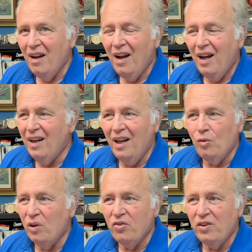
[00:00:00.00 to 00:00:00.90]
And I don't
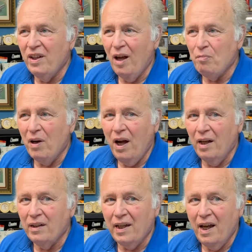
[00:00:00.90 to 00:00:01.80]
want to see that
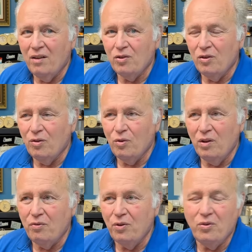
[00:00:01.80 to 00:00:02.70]
behind a counter in a
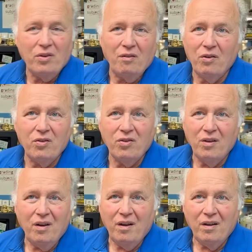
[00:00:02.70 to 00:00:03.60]
food service.
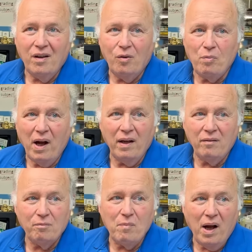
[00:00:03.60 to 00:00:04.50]
Yeah. You know, my,
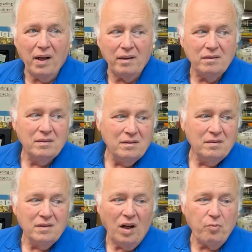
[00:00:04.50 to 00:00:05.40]
my,
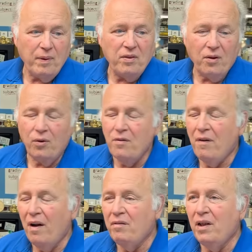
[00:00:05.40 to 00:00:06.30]
I spent
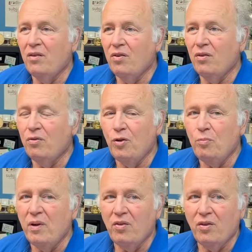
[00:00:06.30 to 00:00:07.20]
35 years in the food
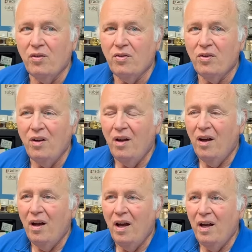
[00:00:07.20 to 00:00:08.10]
business.
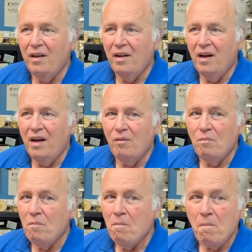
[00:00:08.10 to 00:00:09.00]
And um,
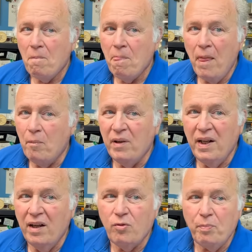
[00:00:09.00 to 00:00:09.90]
I mean,
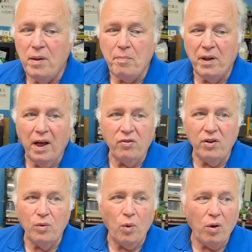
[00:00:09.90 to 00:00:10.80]
there's people I
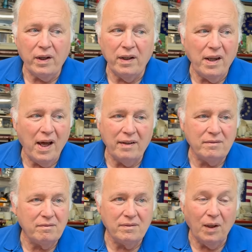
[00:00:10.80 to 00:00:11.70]
see working that
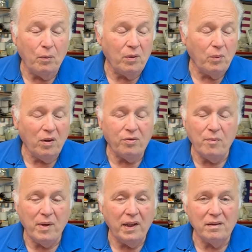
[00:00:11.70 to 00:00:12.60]
they wouldn't work for
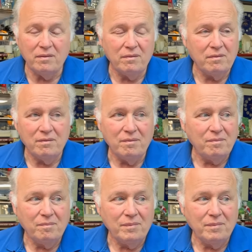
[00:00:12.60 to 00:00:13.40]
me. Mm.